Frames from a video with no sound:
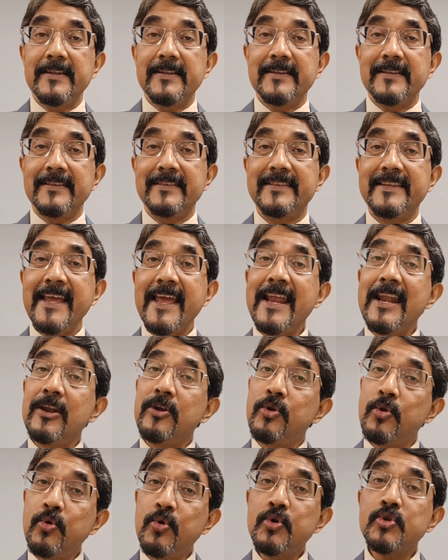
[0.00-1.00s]
they
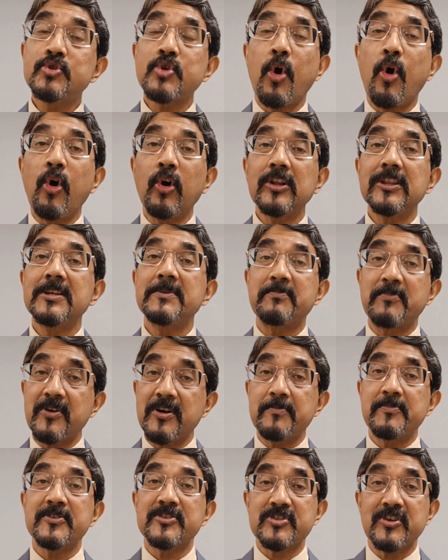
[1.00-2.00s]
lose all the
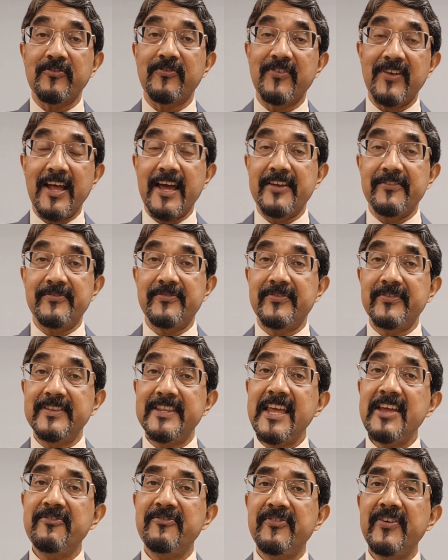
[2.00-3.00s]
purpose of life.
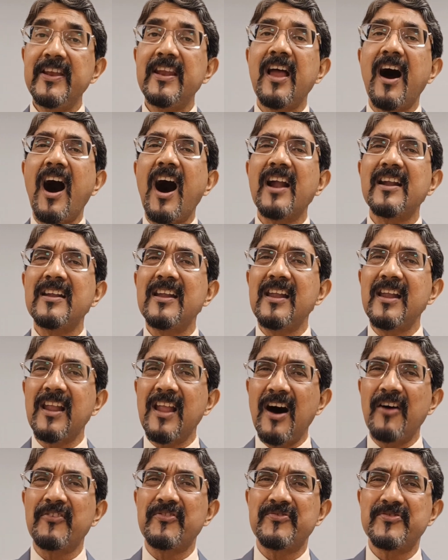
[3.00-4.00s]
They feel
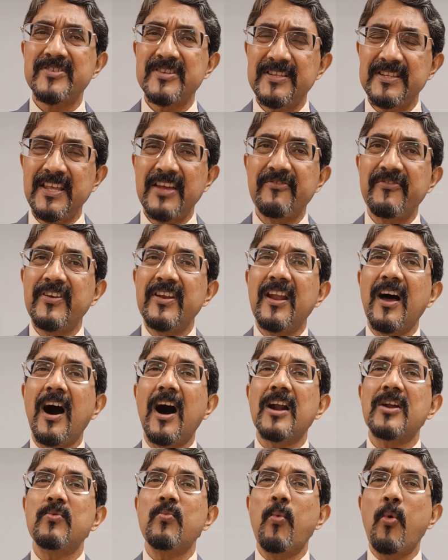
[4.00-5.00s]
unloved. They feel
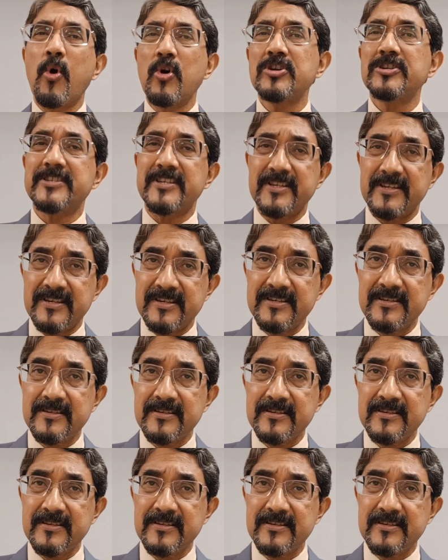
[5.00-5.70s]
unwanted.